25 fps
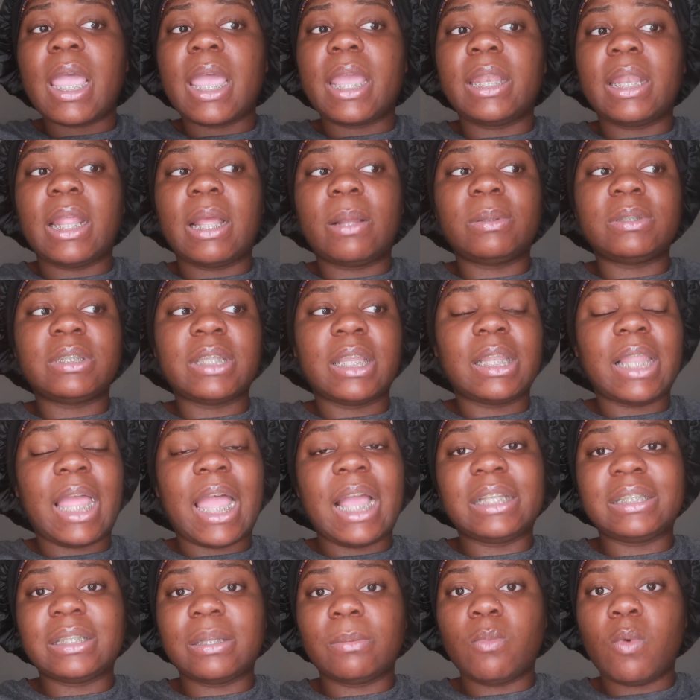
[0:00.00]
And I was like,
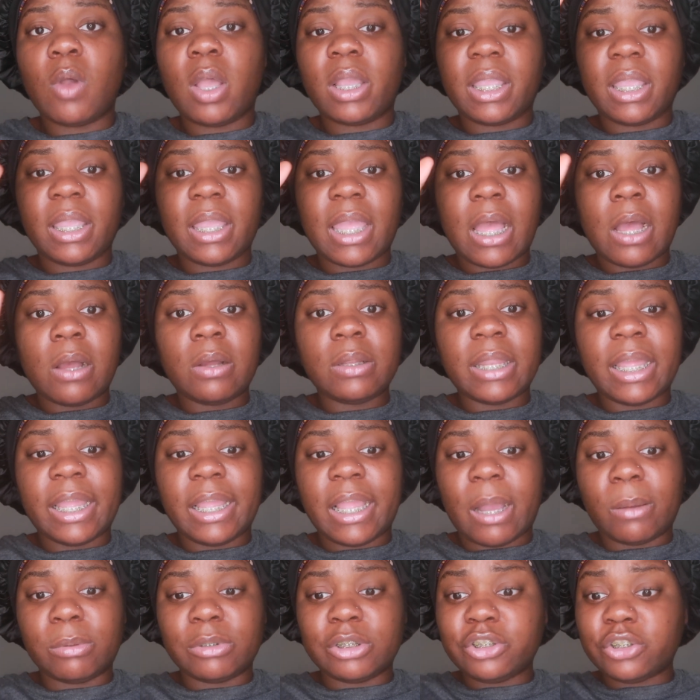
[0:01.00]
as I'm walking out,
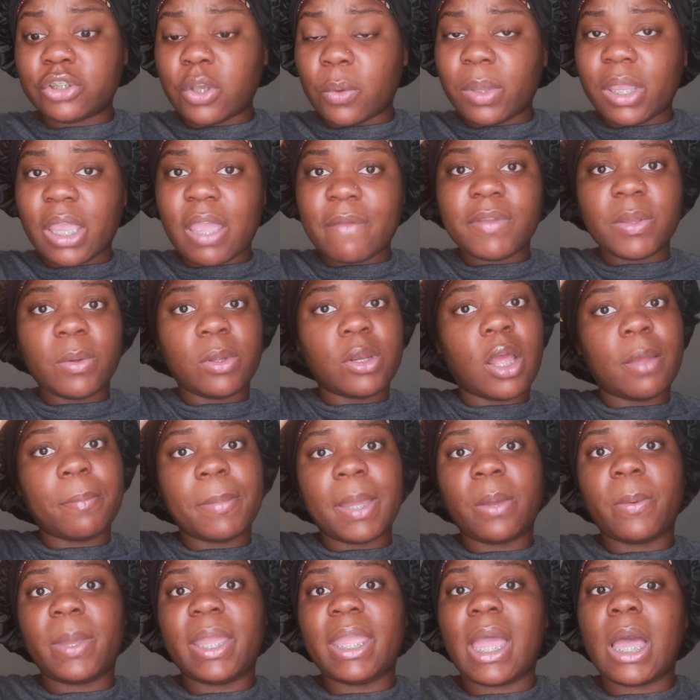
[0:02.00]
like, I was showing everyone
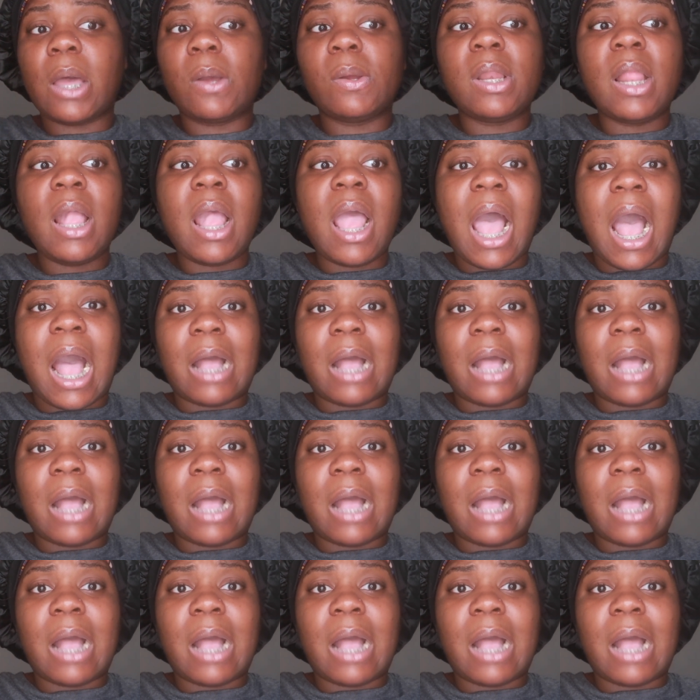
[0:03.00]
on my way out.